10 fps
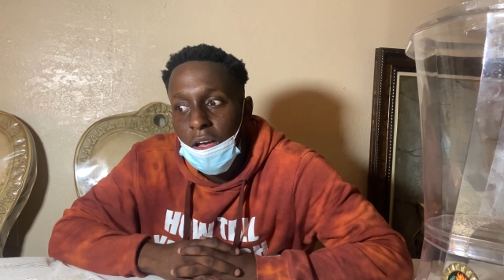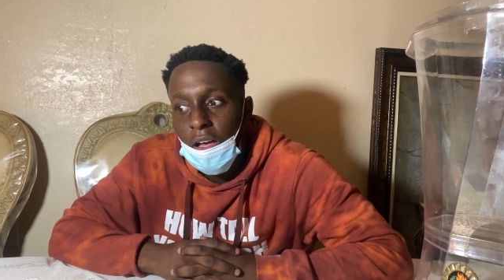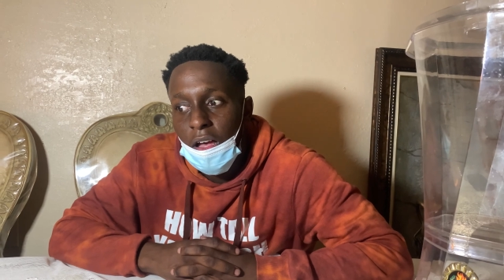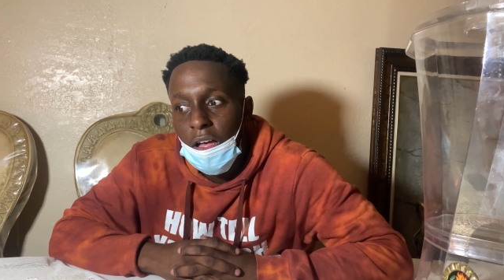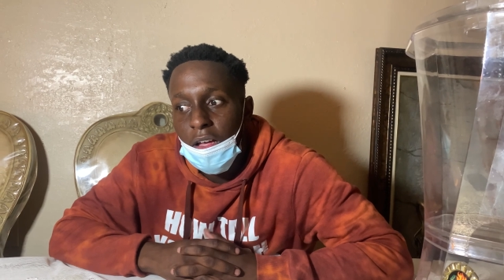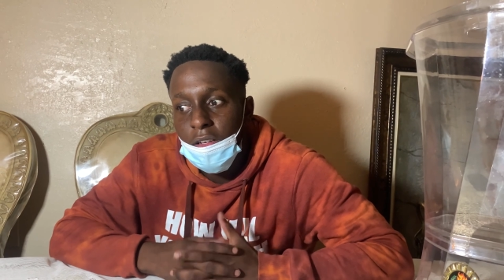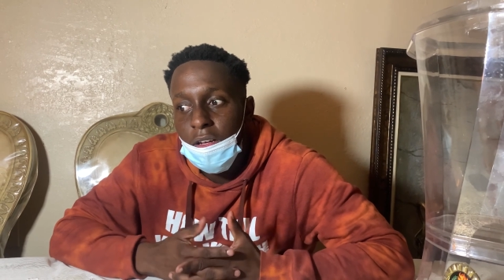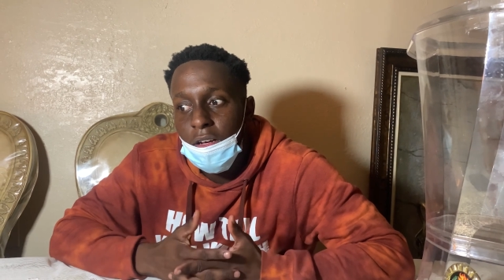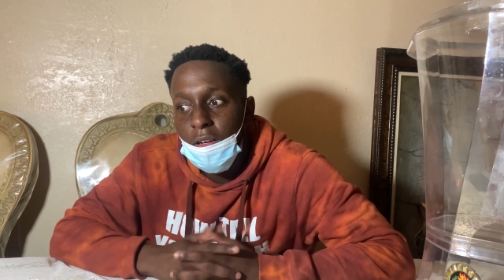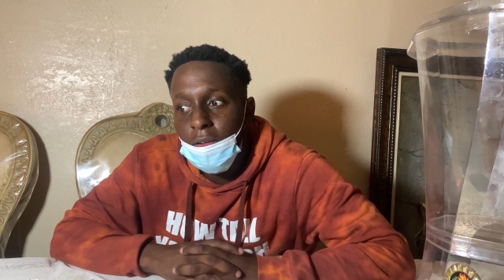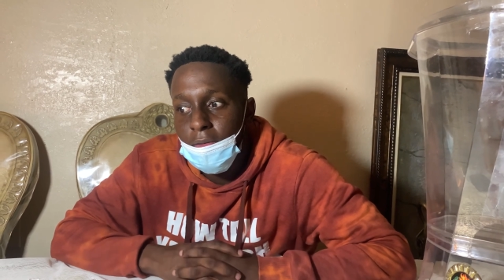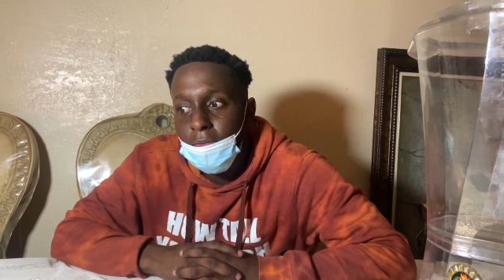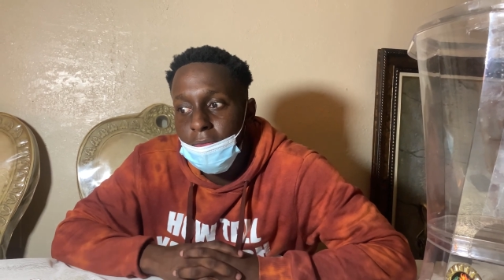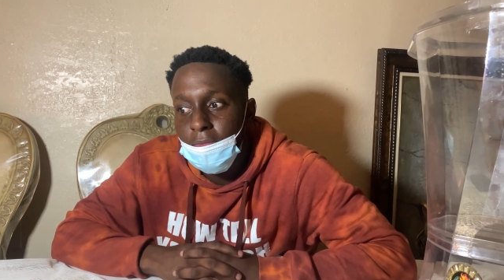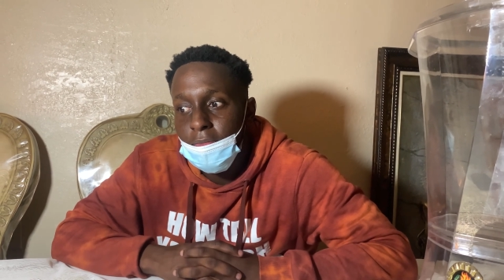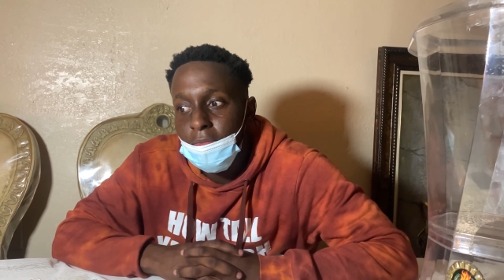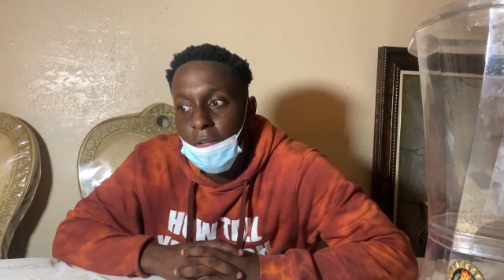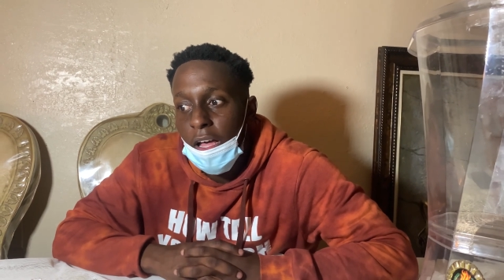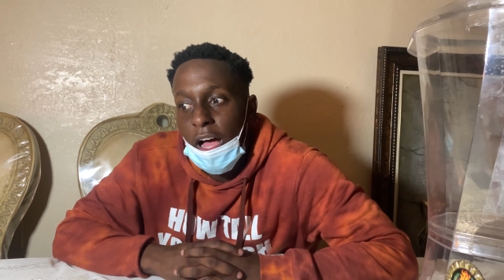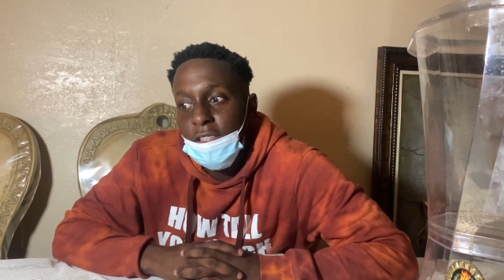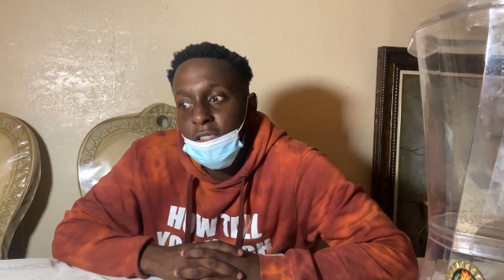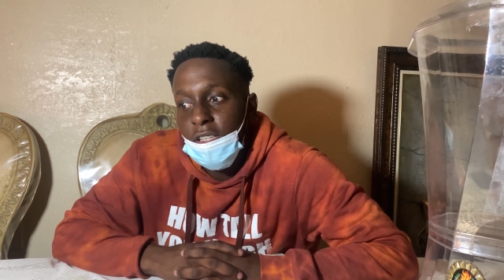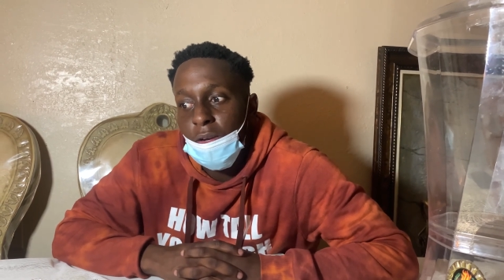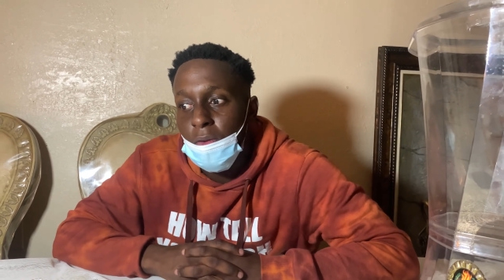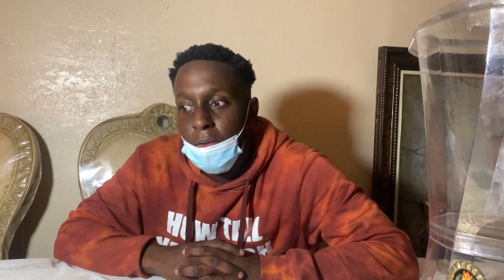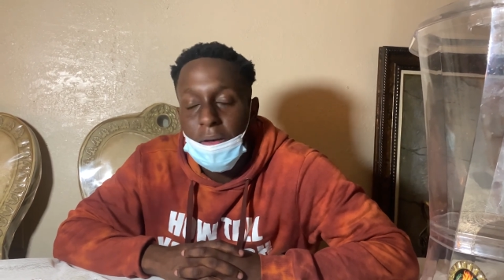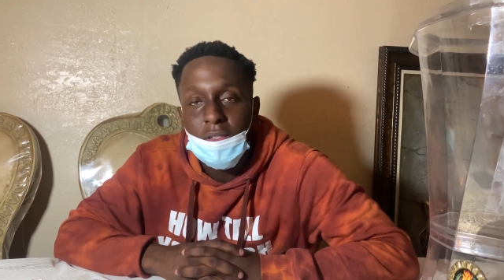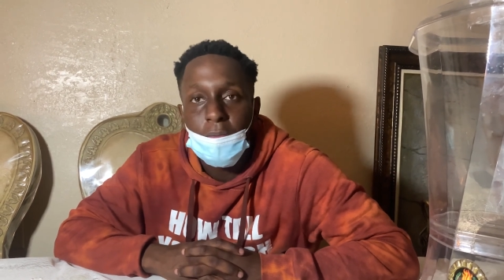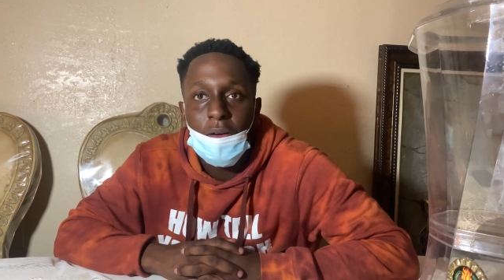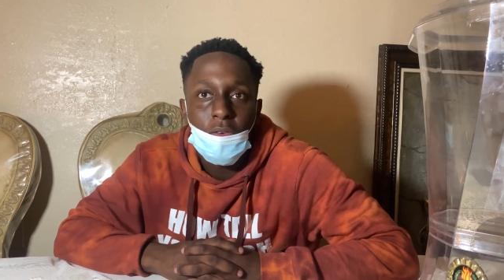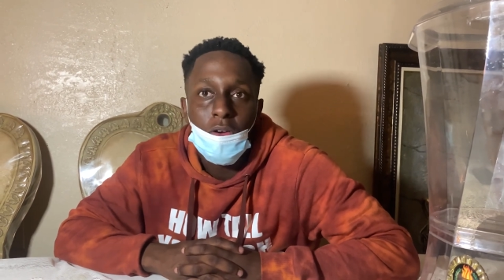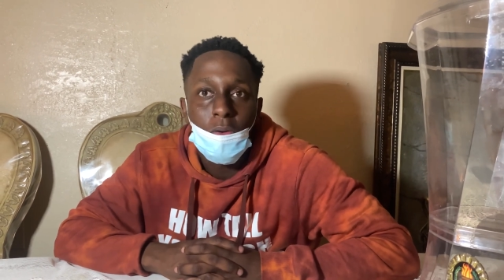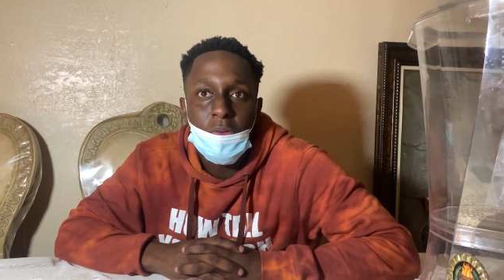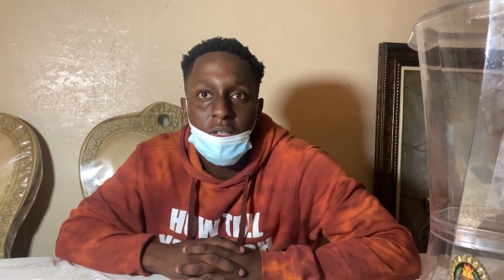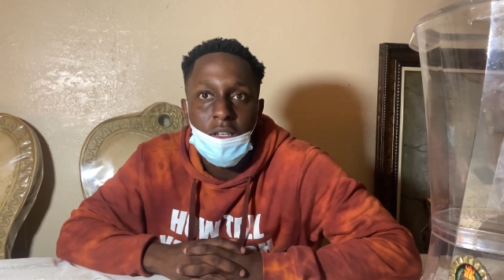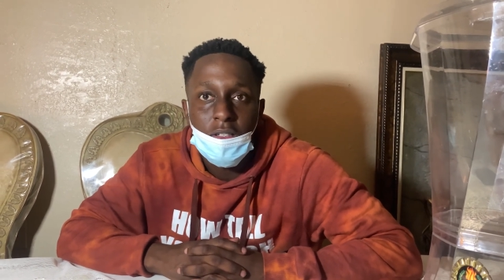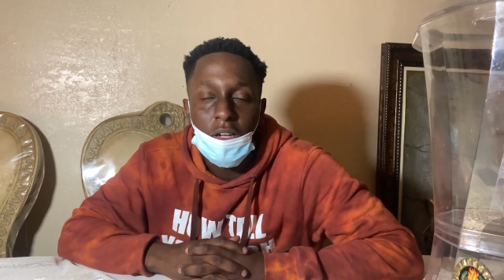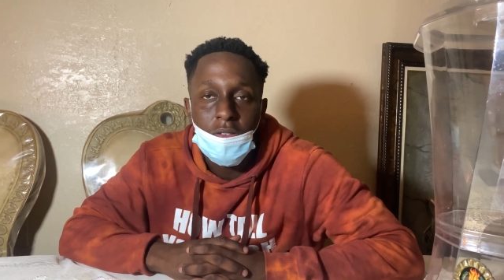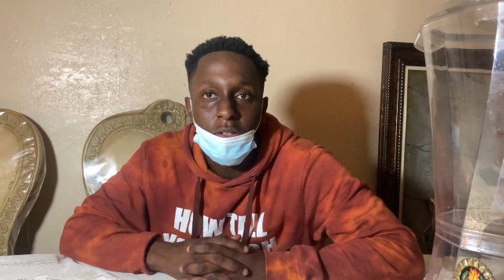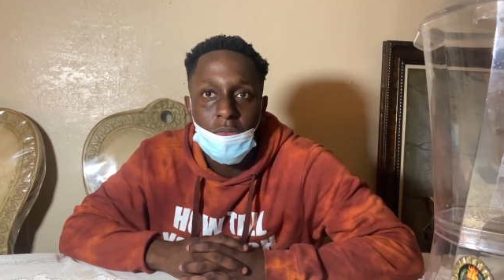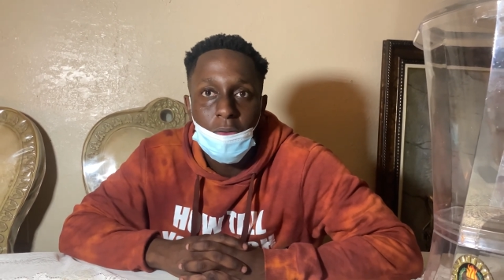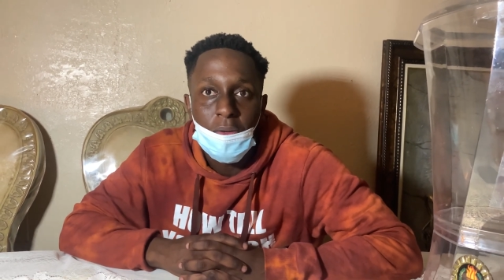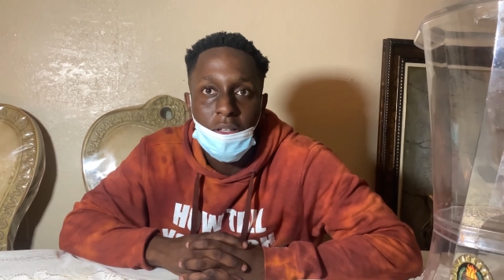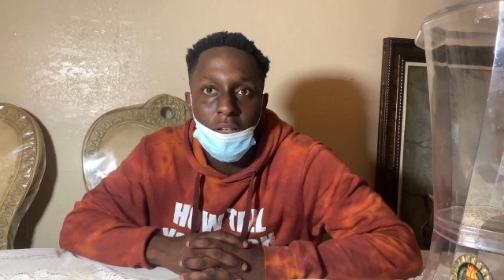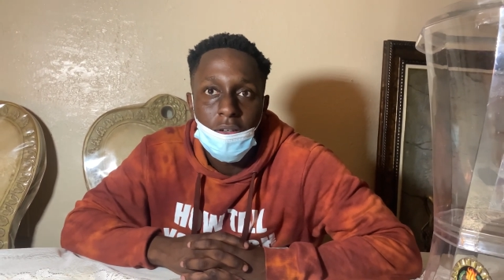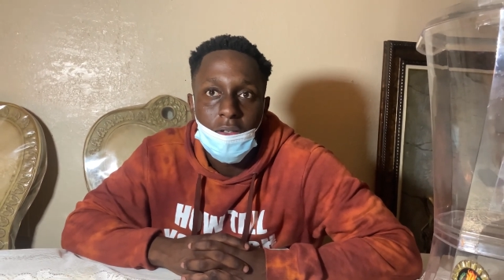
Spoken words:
And I just didn't want to mess up my field goal percentage. I don't see what's the big deal.